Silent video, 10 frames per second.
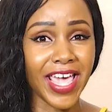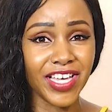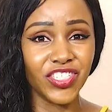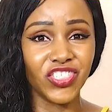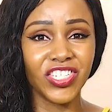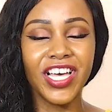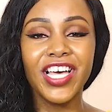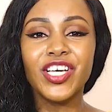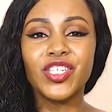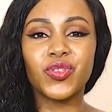age.
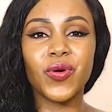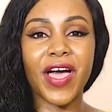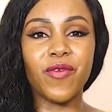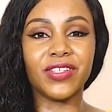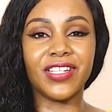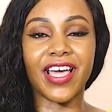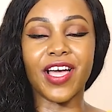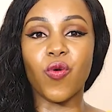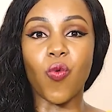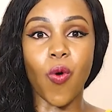So I was
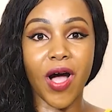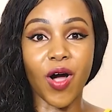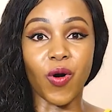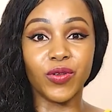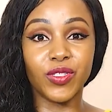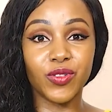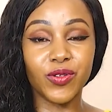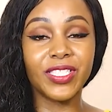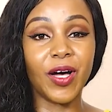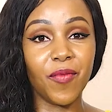like, wow, so
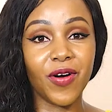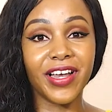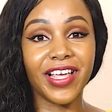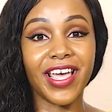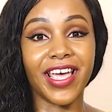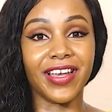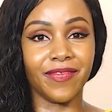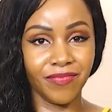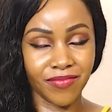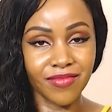someone can,